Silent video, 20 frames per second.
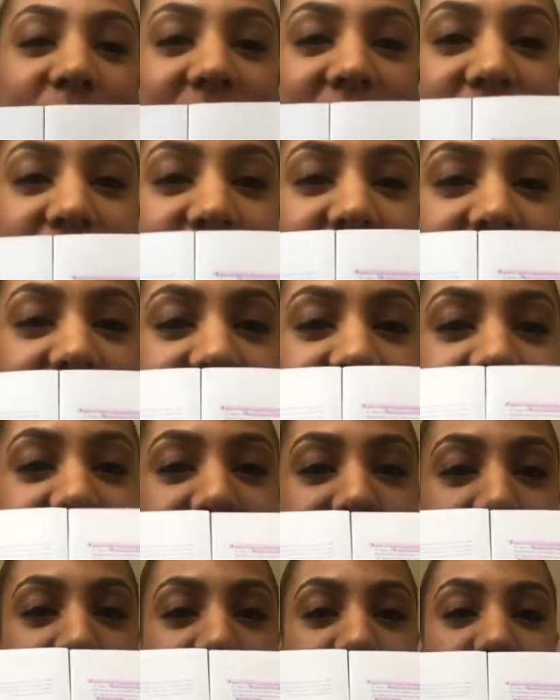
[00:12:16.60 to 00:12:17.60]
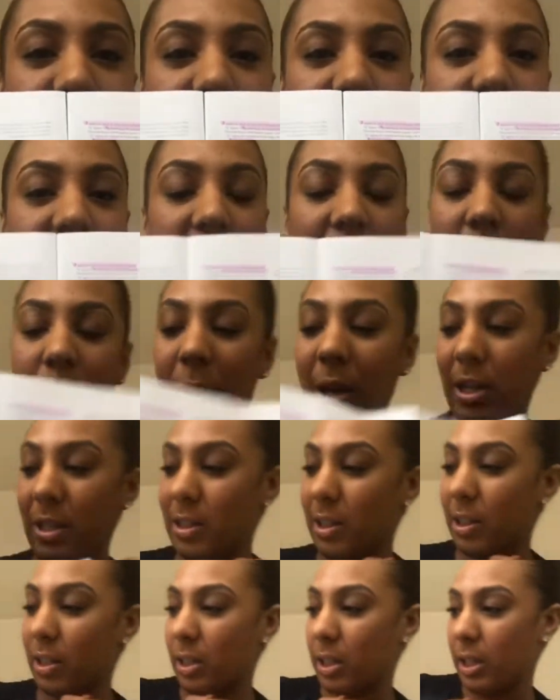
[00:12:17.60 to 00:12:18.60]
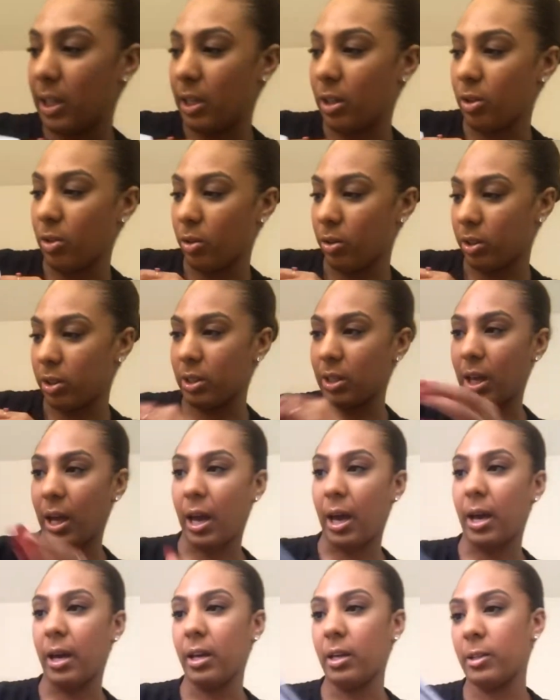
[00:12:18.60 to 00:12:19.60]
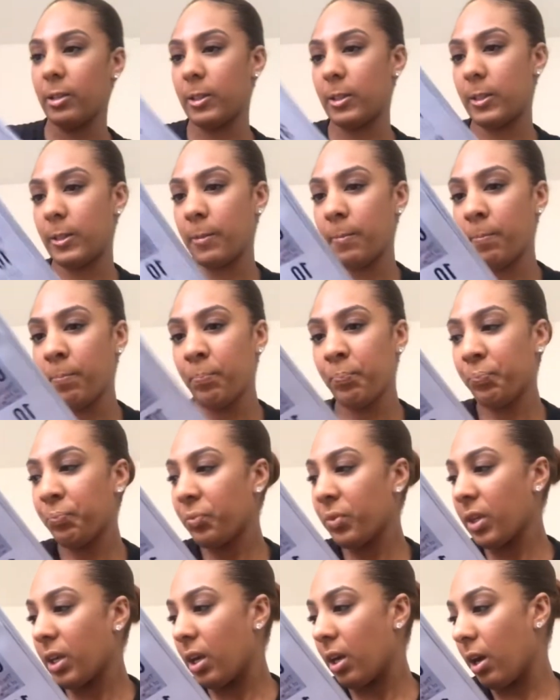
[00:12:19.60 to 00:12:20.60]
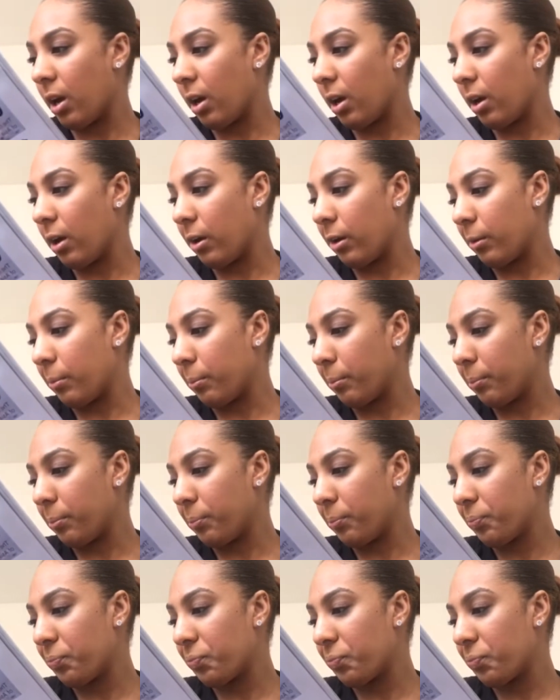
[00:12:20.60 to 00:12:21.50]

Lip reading: interesting because it basically looks at the